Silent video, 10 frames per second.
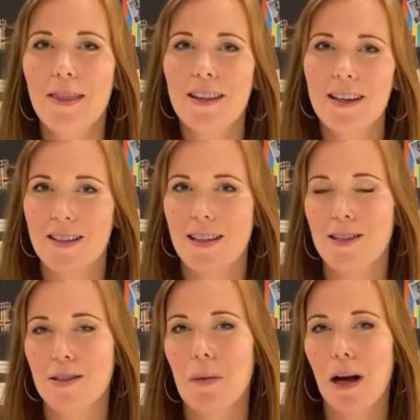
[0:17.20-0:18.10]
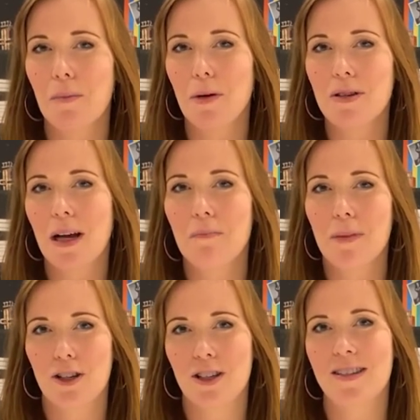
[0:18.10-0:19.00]
this is my most
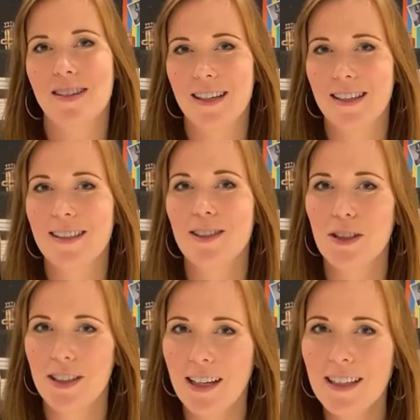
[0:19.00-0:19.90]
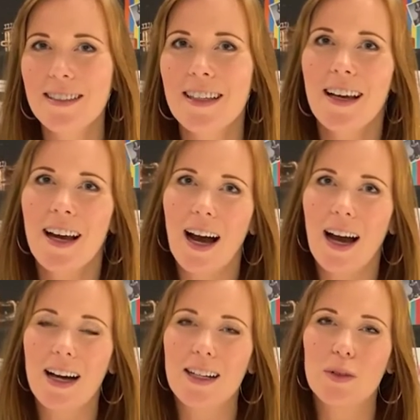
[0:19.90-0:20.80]
ambitious deal to date,
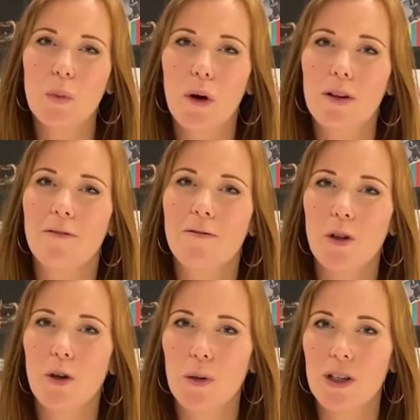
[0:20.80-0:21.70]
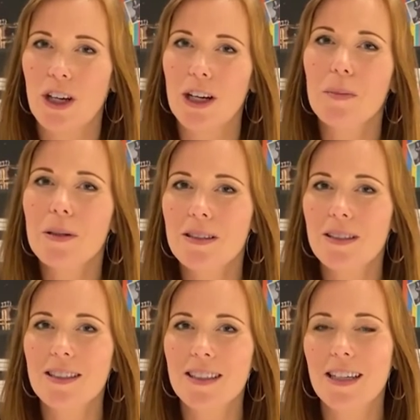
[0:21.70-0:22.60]
and one of 4 which I
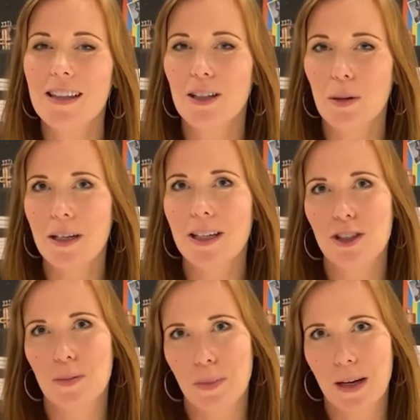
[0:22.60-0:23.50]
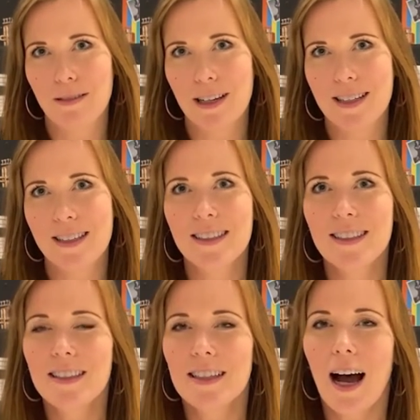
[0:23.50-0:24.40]
completed in the nomination period.
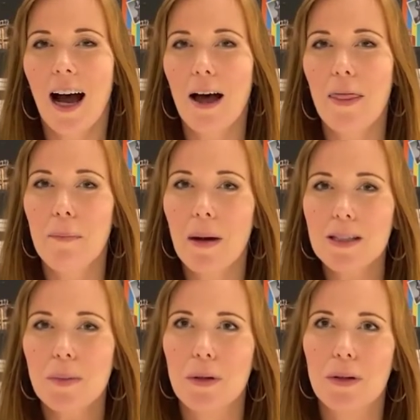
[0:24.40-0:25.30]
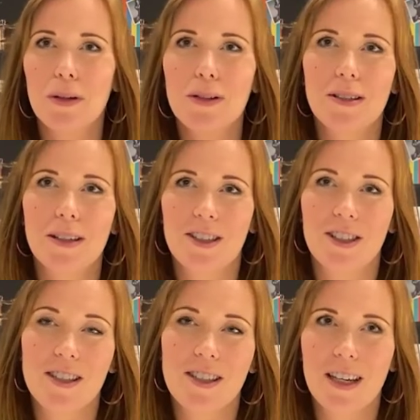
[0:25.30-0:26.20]
The Matterport, as
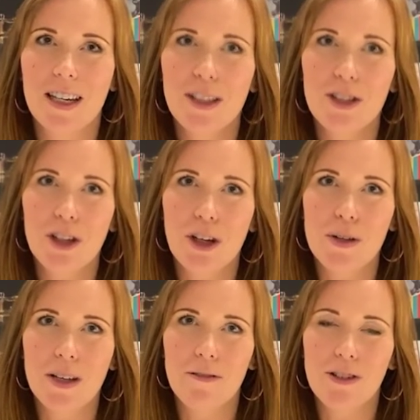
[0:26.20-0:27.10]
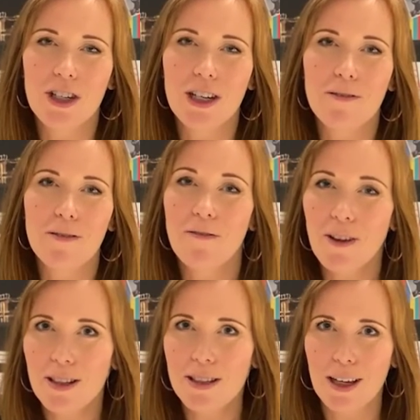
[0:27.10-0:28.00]
you'll see, shows that I've achieved
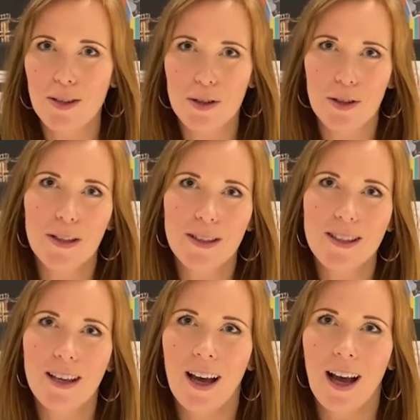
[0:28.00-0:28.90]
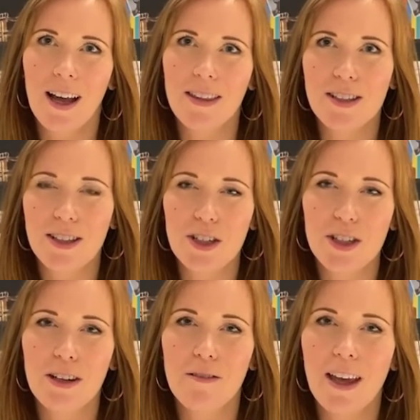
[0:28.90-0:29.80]
first class results, and the
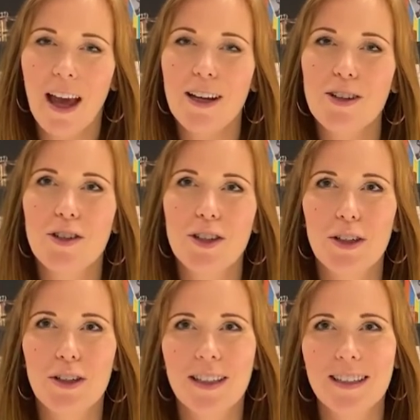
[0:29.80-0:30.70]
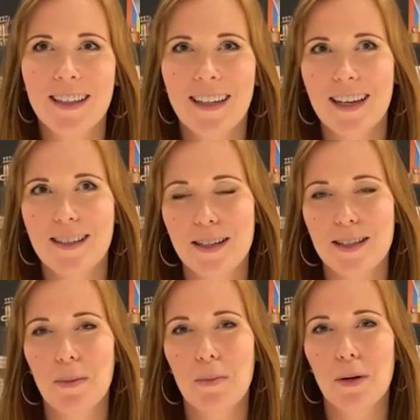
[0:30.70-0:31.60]
addition of the extra unit is an
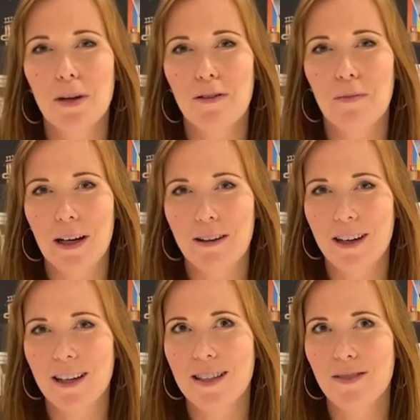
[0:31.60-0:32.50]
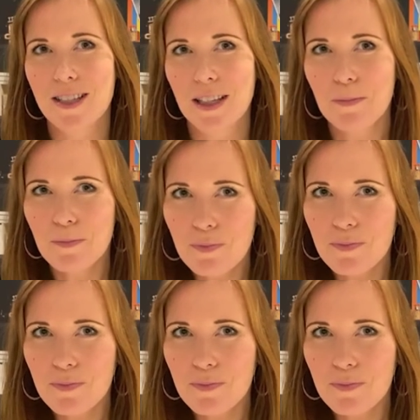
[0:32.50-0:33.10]
example of my creativity.